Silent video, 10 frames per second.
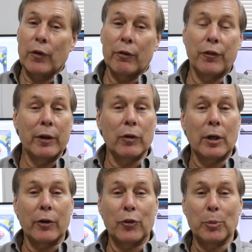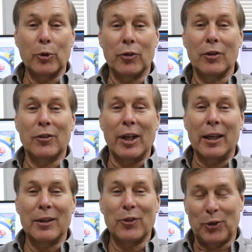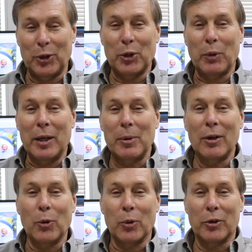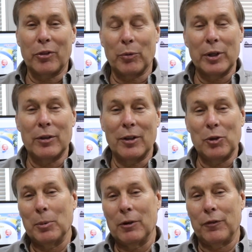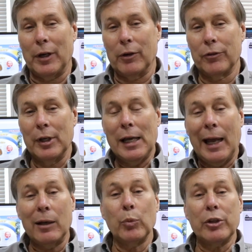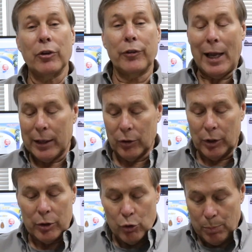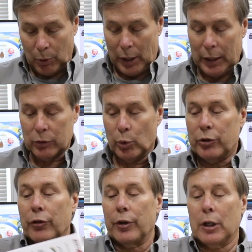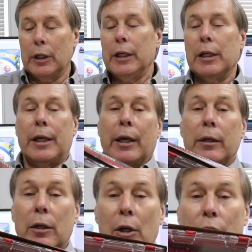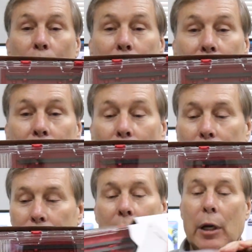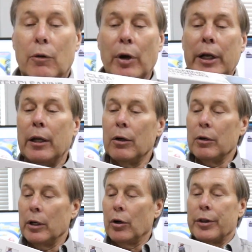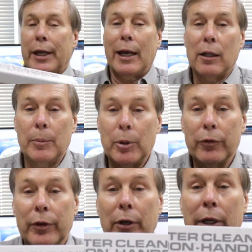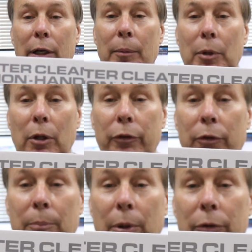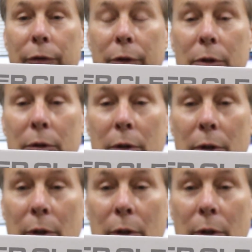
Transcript: of our favorite customers in, in Saudi Arabia ordered three dehumidifiers. And we just added a new product, which is a cleaning kit for pistols. Right here are the calibers. I'll get up close and personal.